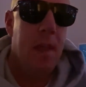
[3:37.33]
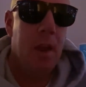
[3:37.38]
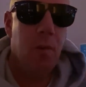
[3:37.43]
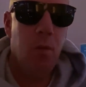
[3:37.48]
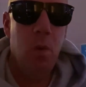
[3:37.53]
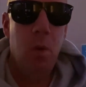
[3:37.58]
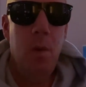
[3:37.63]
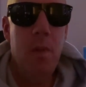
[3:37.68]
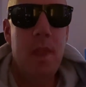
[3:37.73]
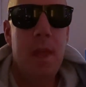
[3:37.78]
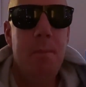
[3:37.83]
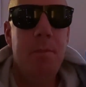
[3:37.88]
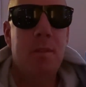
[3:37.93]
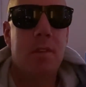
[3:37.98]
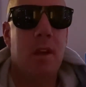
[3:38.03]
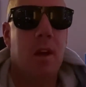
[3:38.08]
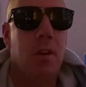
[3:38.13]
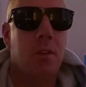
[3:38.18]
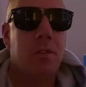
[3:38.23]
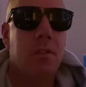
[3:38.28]
they ruin
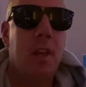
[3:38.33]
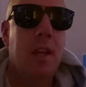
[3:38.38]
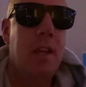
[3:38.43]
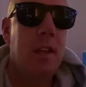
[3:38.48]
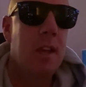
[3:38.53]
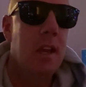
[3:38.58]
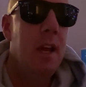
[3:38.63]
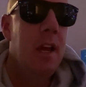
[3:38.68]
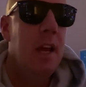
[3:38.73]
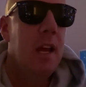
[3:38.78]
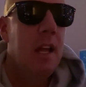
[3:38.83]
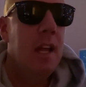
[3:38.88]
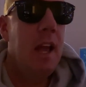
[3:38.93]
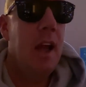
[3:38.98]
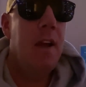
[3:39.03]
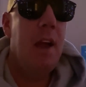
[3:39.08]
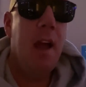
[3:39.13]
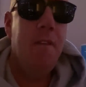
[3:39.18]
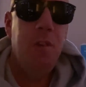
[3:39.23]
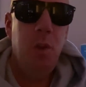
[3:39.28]
themselves. Like,
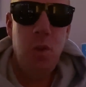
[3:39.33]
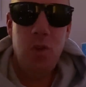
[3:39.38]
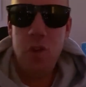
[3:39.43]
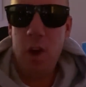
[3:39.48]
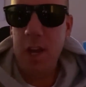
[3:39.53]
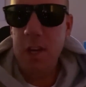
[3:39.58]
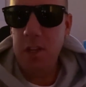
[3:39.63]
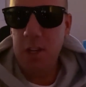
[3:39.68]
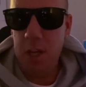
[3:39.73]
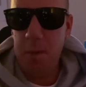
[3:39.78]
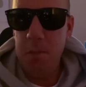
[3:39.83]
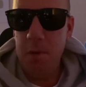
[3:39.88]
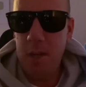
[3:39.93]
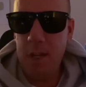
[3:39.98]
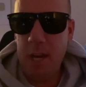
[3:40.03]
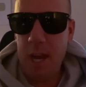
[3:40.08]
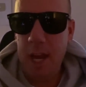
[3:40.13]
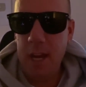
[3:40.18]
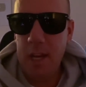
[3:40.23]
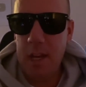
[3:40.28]
have you tried to
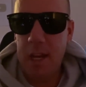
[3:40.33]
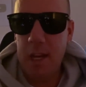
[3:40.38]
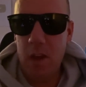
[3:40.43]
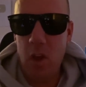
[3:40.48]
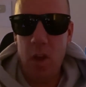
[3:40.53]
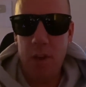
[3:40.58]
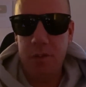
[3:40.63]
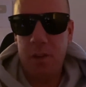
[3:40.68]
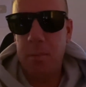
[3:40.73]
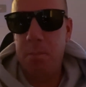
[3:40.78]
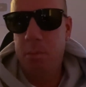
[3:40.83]
communicate, like honestly,